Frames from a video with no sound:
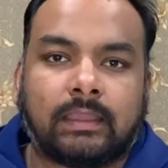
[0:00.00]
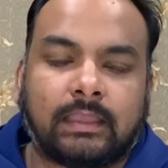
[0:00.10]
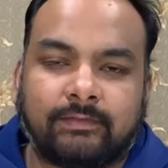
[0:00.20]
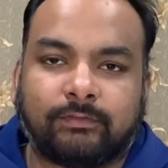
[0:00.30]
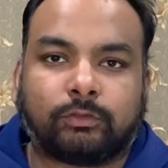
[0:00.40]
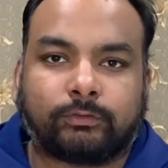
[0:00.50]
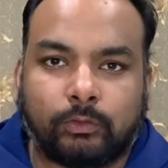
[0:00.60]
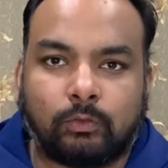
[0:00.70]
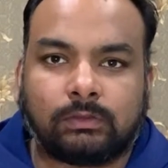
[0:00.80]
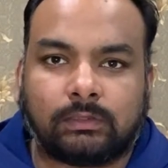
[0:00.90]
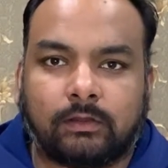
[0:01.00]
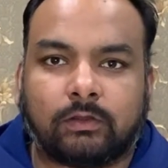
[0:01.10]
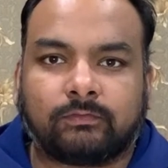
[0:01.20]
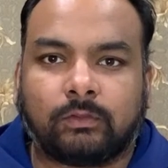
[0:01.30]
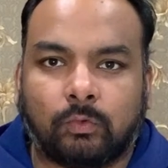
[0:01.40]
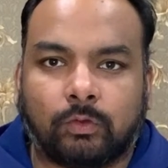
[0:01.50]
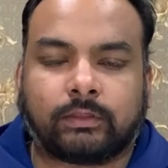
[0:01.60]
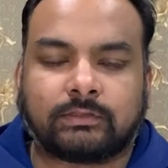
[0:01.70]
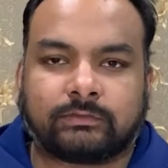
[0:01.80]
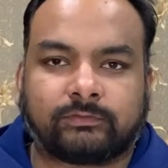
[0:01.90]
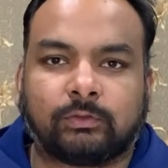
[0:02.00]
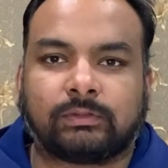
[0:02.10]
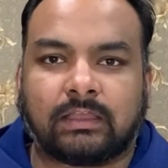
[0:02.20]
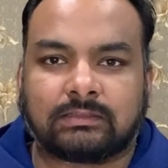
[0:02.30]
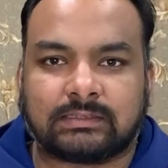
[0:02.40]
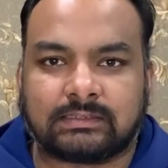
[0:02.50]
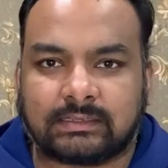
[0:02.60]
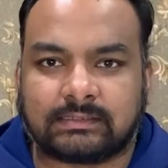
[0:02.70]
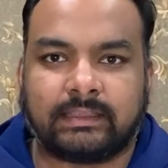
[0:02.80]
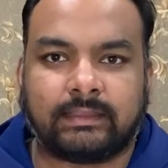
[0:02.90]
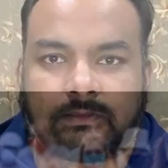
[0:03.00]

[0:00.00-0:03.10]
Even though two-thirds of the voters of 2016,